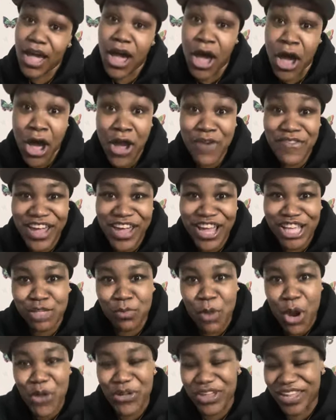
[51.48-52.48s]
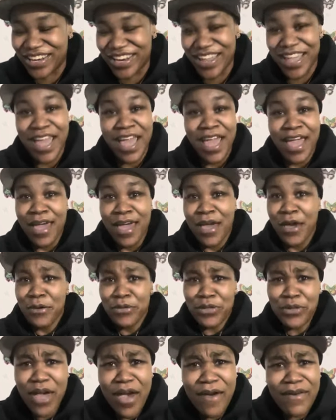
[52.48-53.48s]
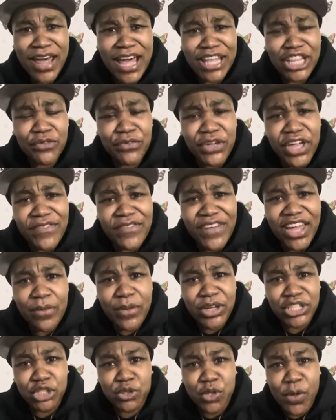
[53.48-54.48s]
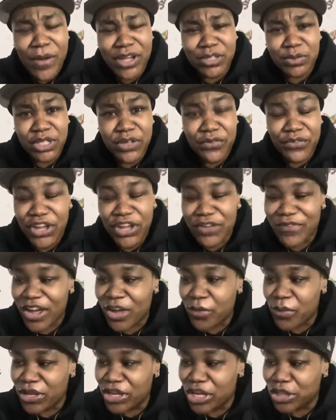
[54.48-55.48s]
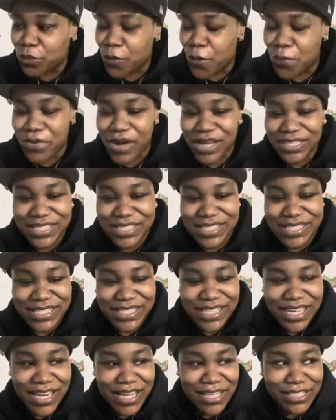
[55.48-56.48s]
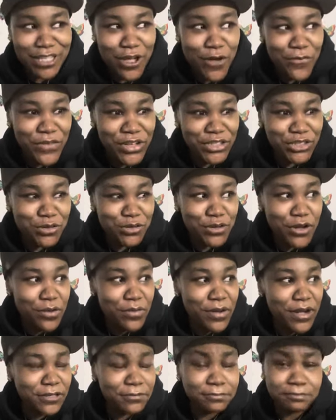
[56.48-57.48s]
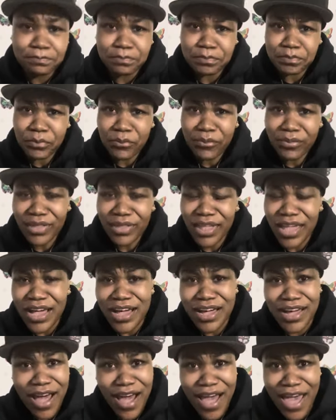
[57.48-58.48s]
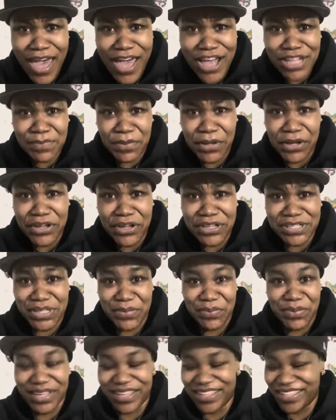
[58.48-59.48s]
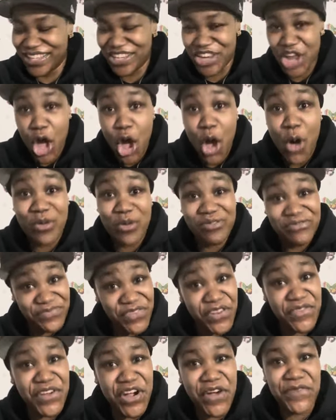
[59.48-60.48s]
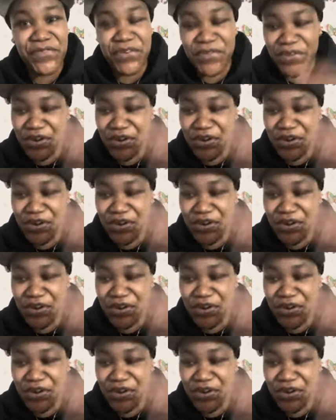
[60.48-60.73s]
All right, it's working. You ever had to reevaluate your thought process, then reevaluate your thought process and say to yourself is, you know what? God has been good to me. No, for real, for